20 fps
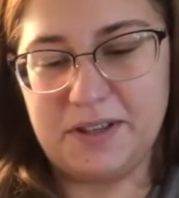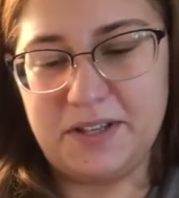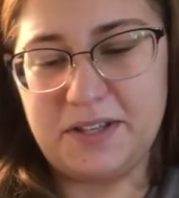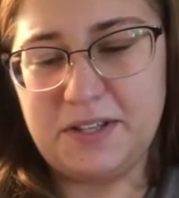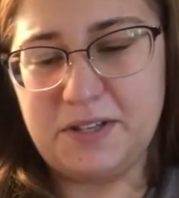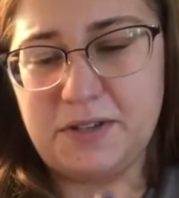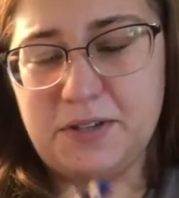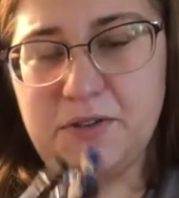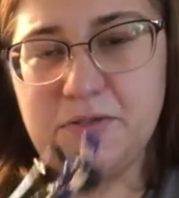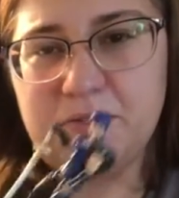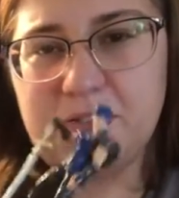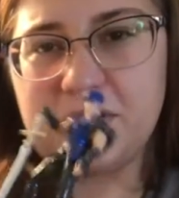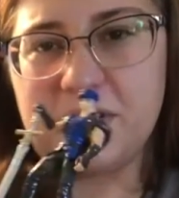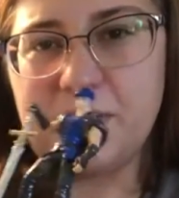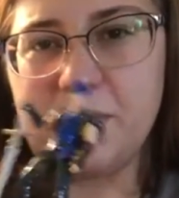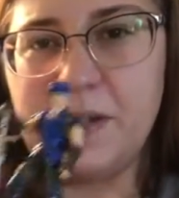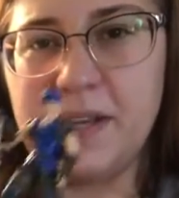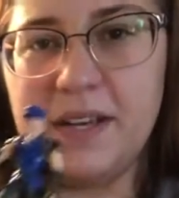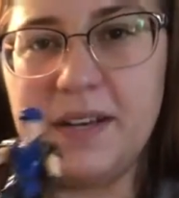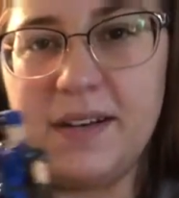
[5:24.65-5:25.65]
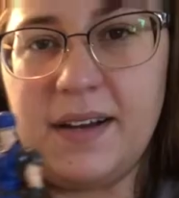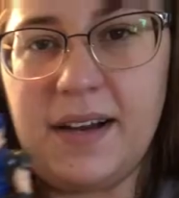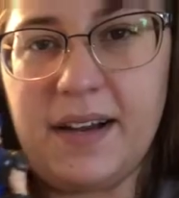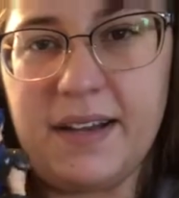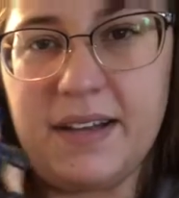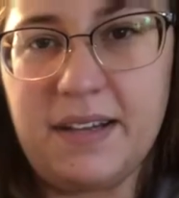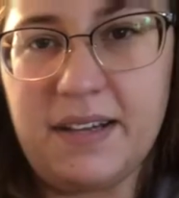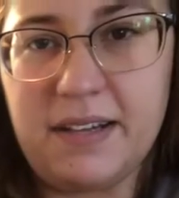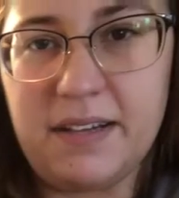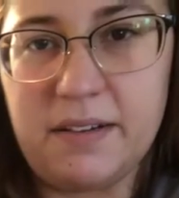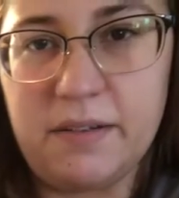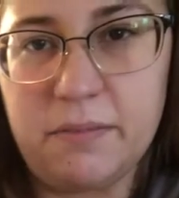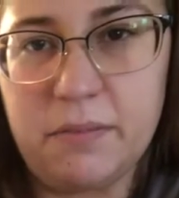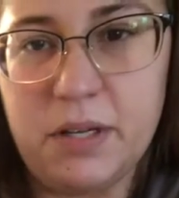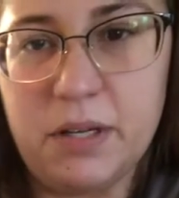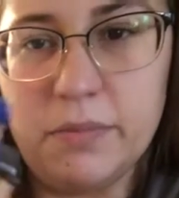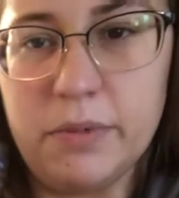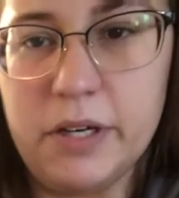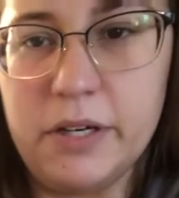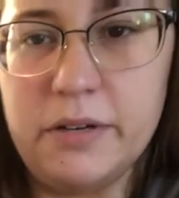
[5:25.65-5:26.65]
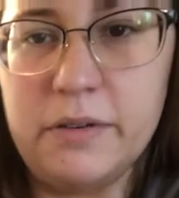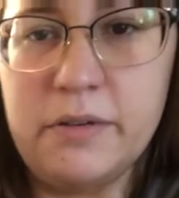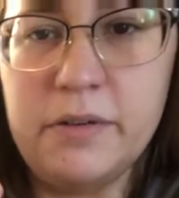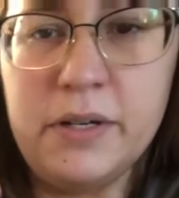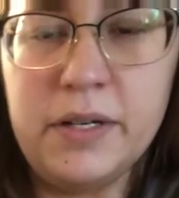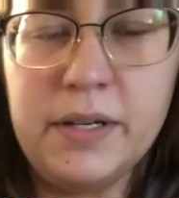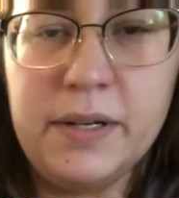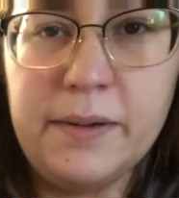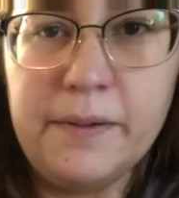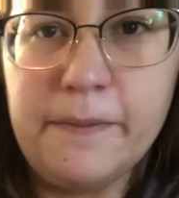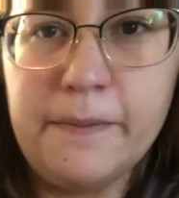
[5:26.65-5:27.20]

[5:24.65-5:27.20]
This used to be an Ike Amiibo,